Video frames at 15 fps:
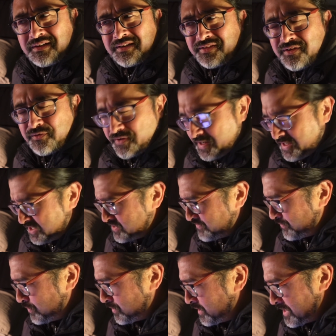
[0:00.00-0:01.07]
There were at least
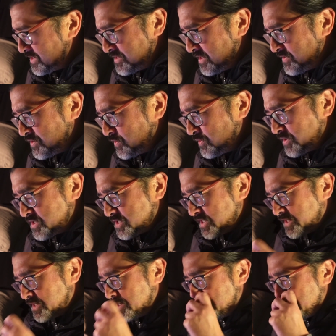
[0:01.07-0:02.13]
4 lights there that you could
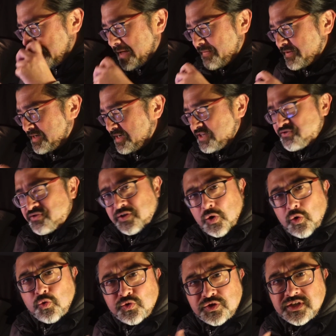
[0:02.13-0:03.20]
see, and they literally
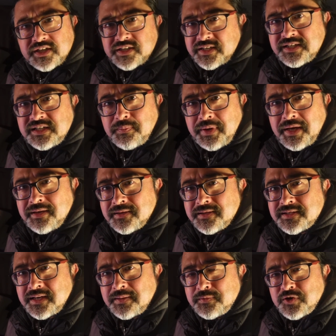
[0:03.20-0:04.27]
all just disappeared at the
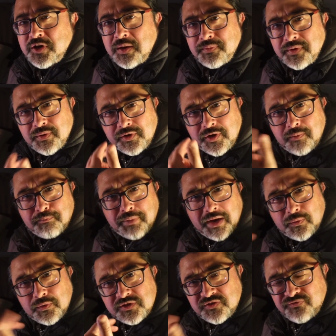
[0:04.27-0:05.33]
same time. They were going
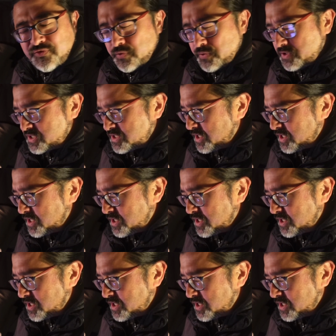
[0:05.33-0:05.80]
backwards and forwards.